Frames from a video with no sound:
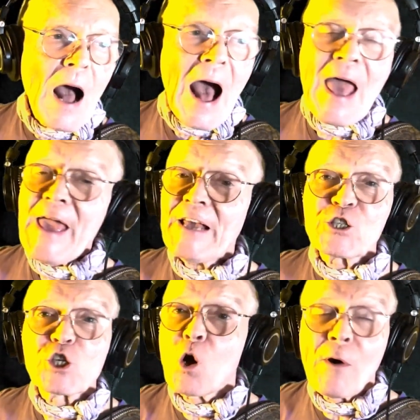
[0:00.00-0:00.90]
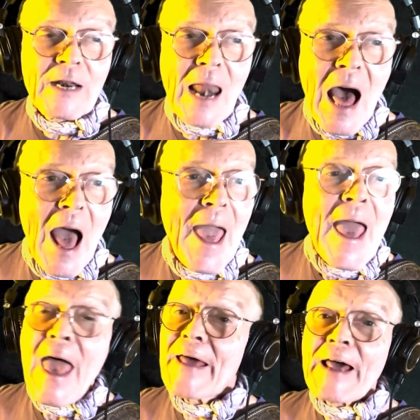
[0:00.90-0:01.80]
I hate Joe and lie,
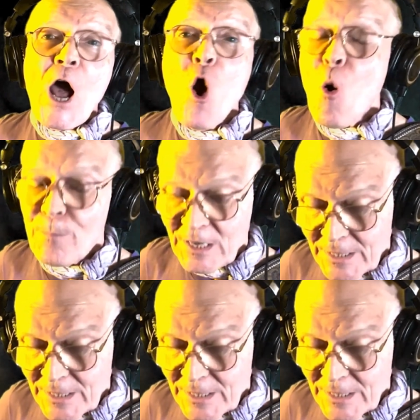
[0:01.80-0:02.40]
and I hope he